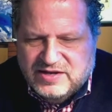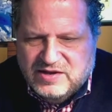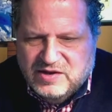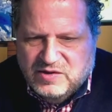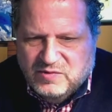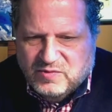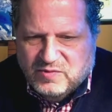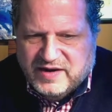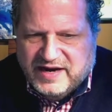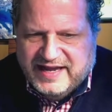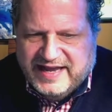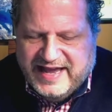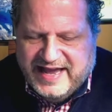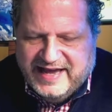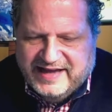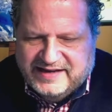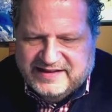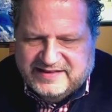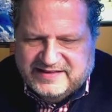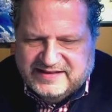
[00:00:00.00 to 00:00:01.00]
when I
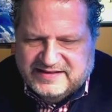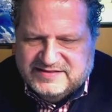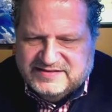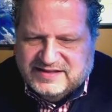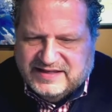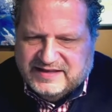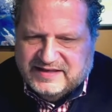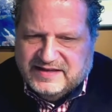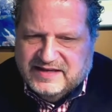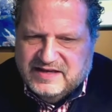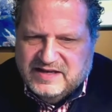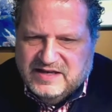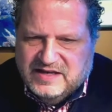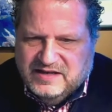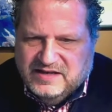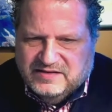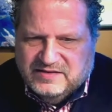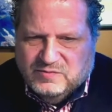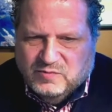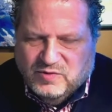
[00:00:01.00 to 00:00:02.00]
added things like
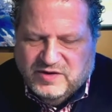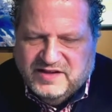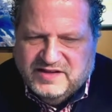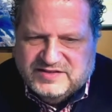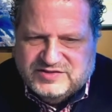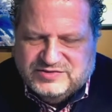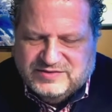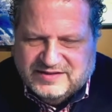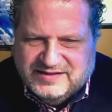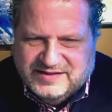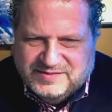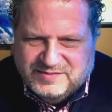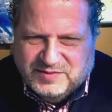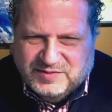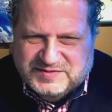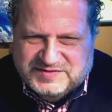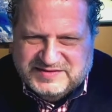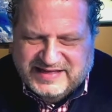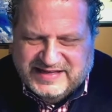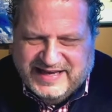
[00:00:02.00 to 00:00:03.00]
one of the struggling
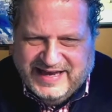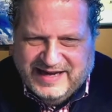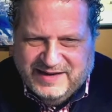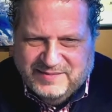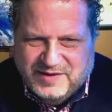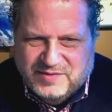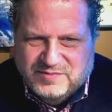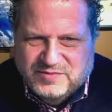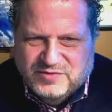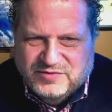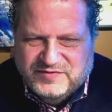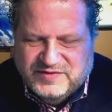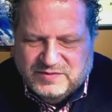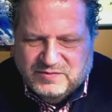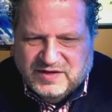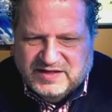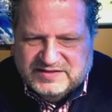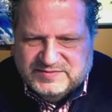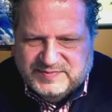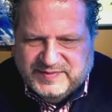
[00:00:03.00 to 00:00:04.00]
moments they had about moving
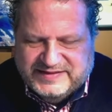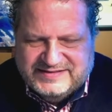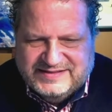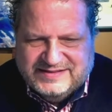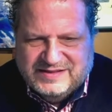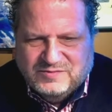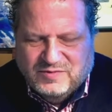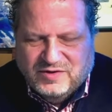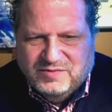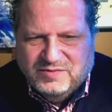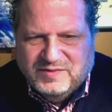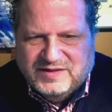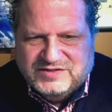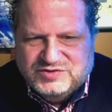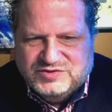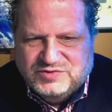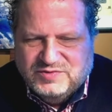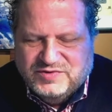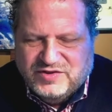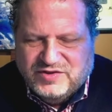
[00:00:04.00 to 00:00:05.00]
was basically, what do I do
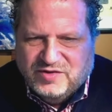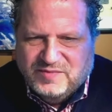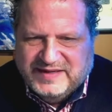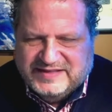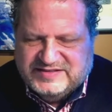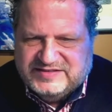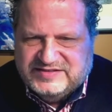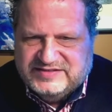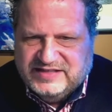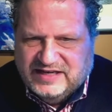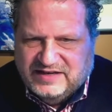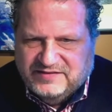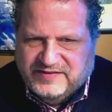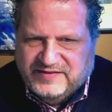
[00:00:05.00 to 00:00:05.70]
with all my stuff?